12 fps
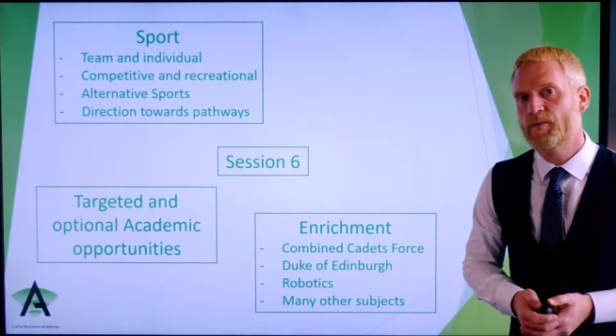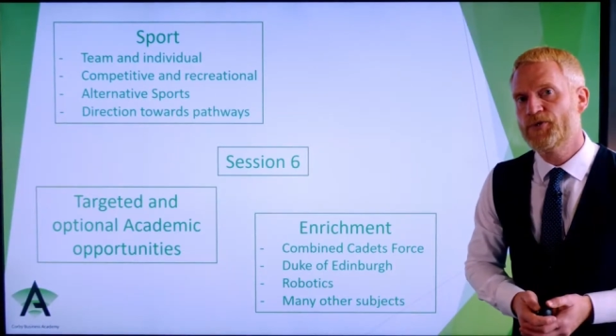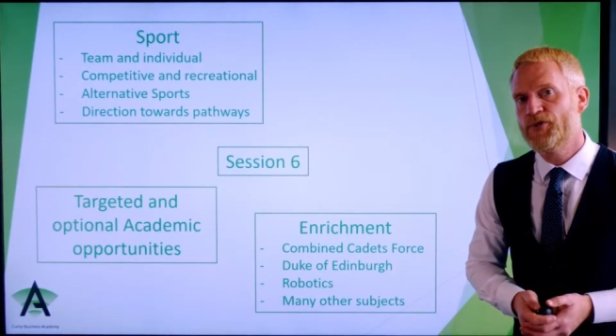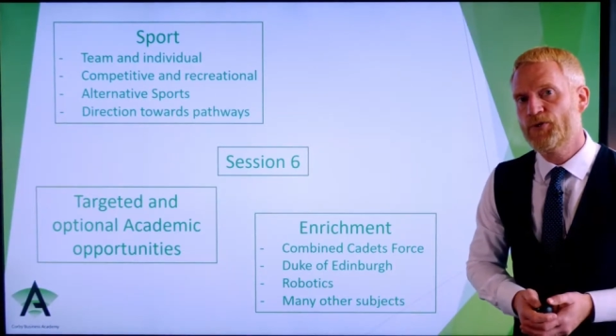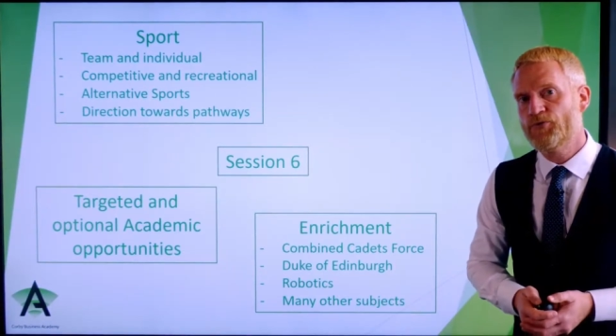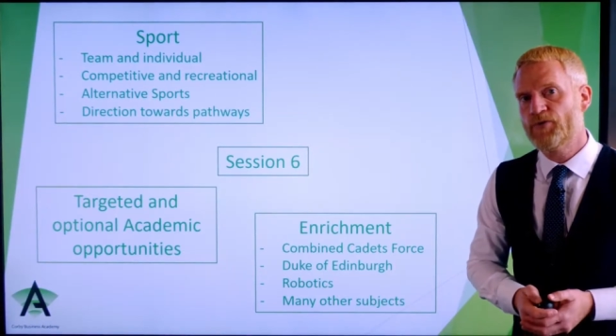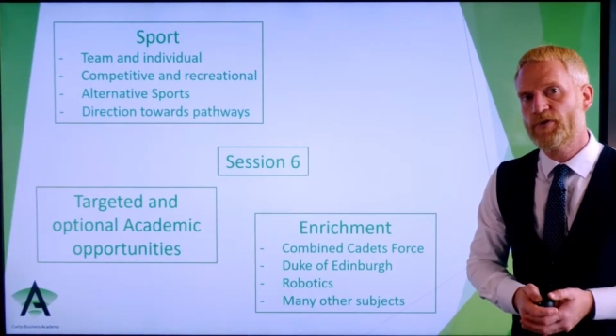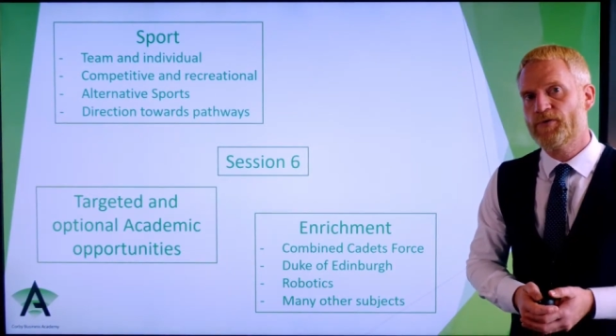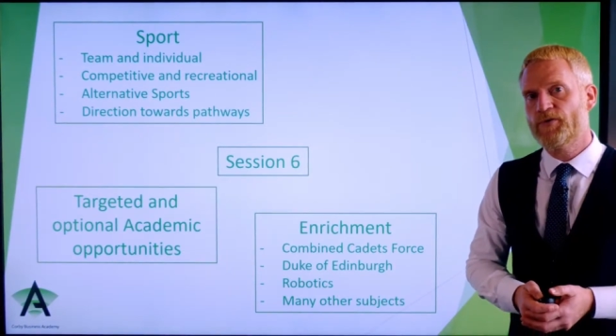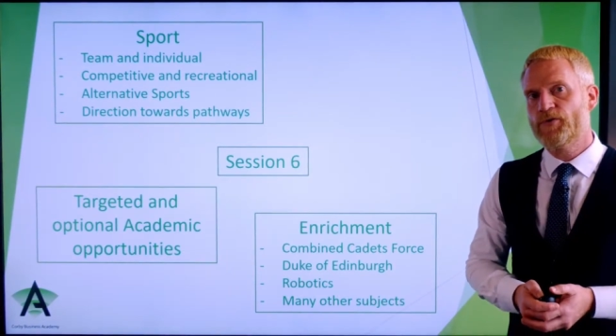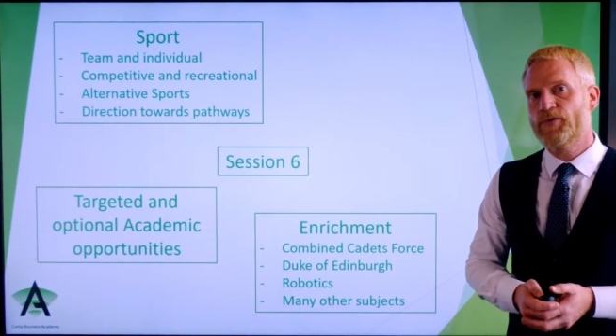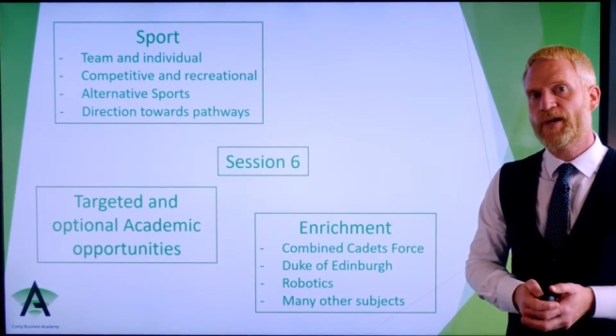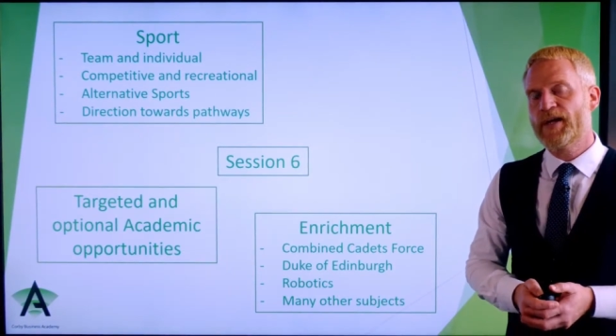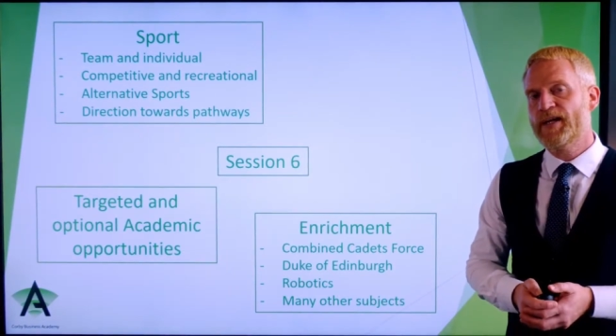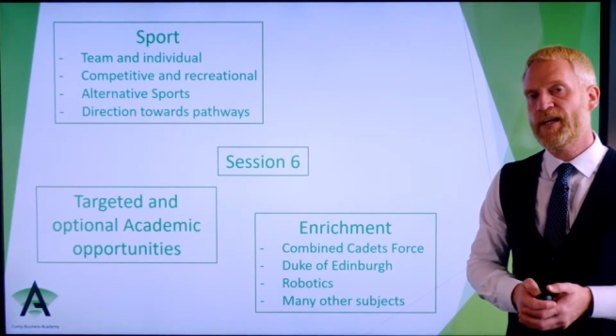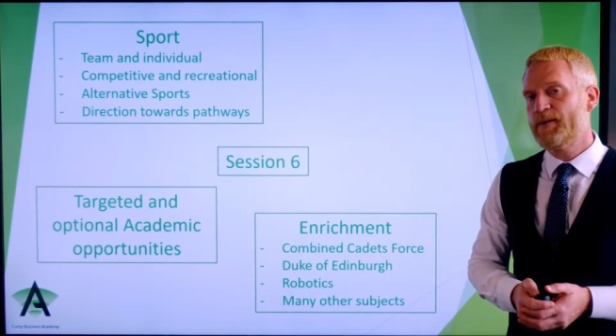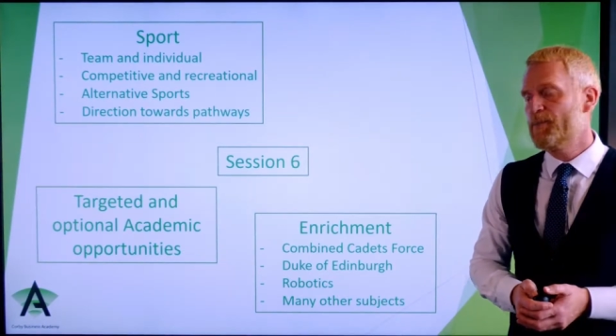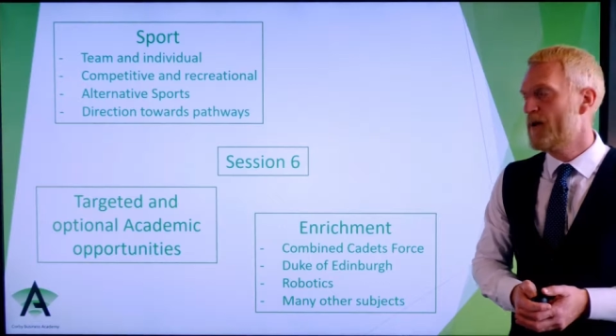children for that
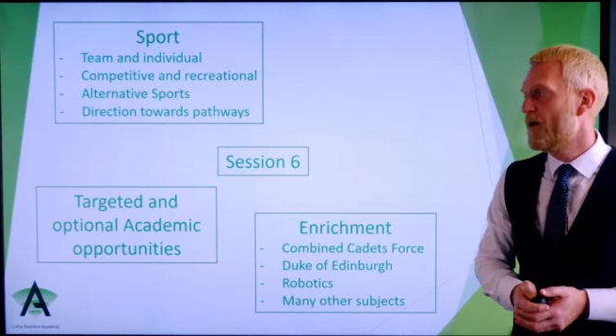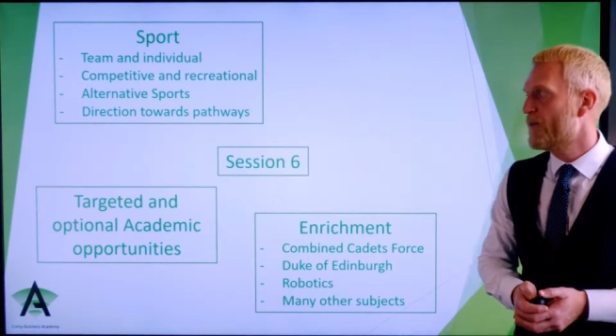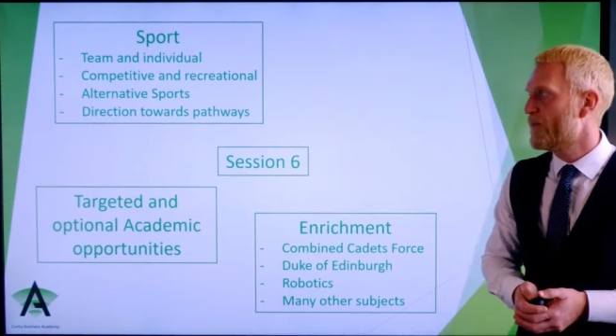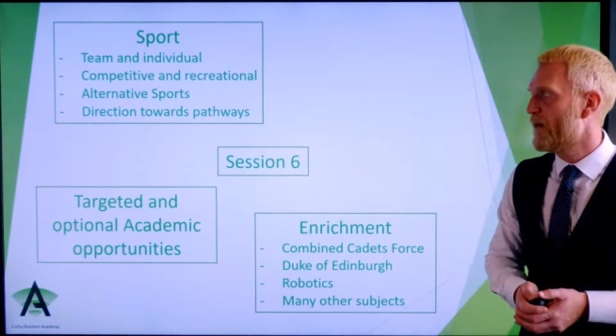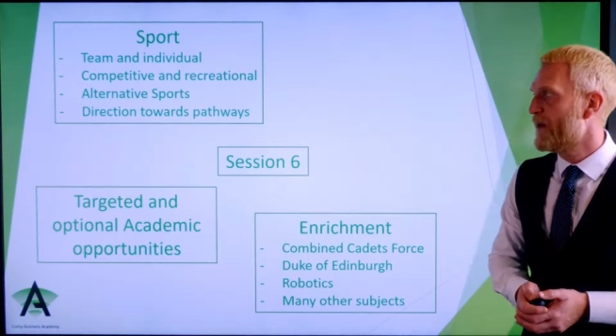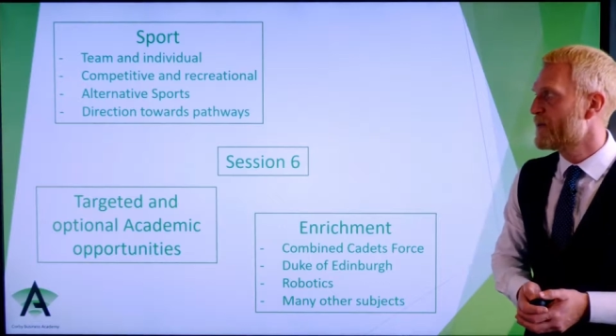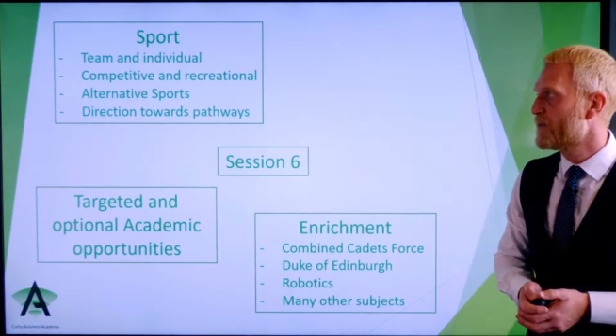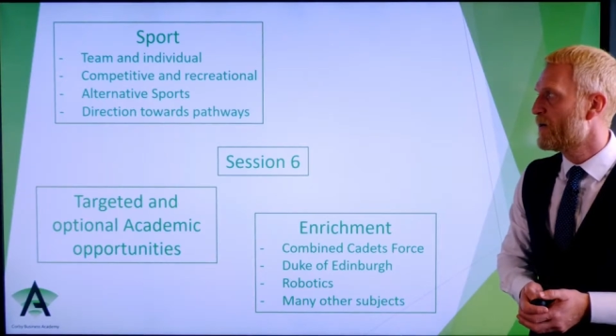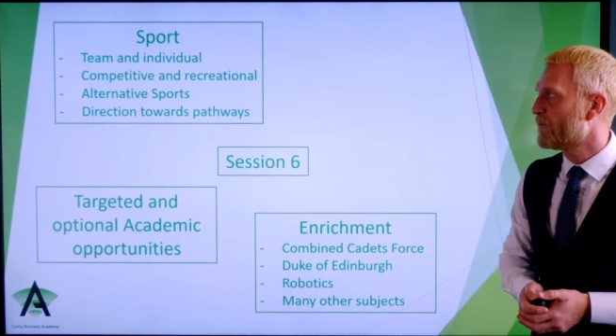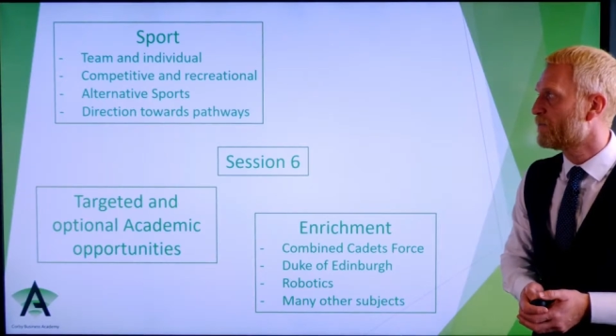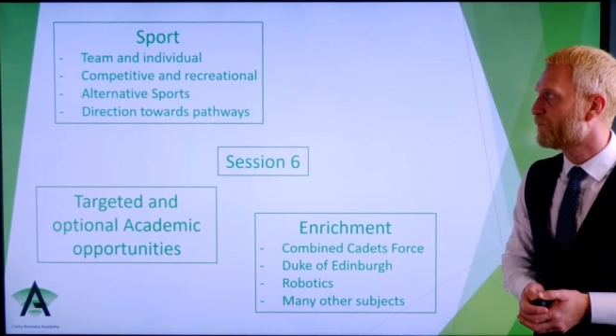elite pathway as well.